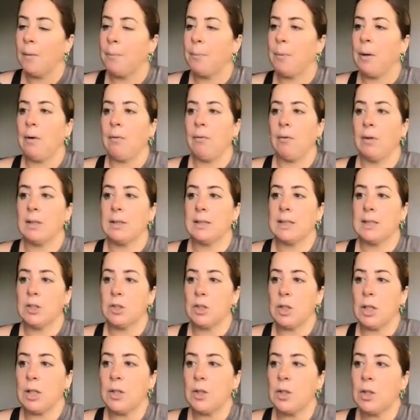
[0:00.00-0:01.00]
Preference in
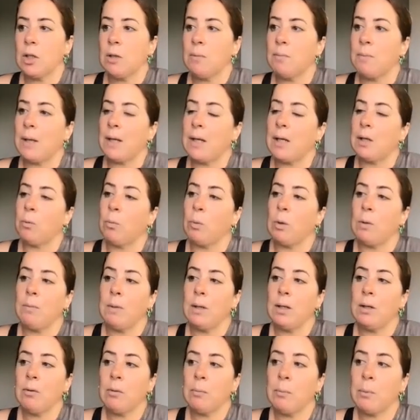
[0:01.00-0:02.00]
gender, men and
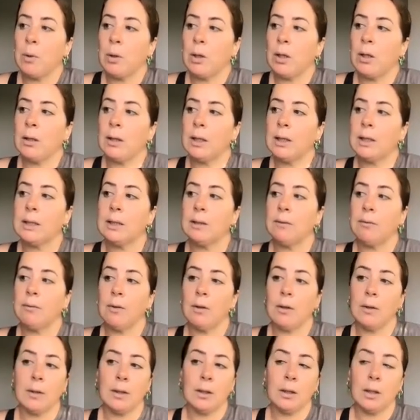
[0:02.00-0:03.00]
women reportedly
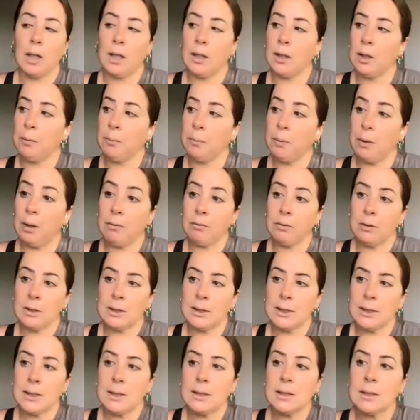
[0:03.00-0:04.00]
differ in their color
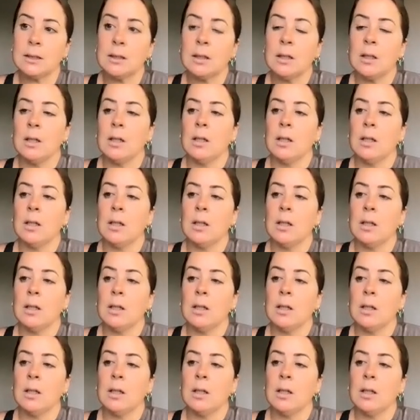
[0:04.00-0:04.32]
preferences.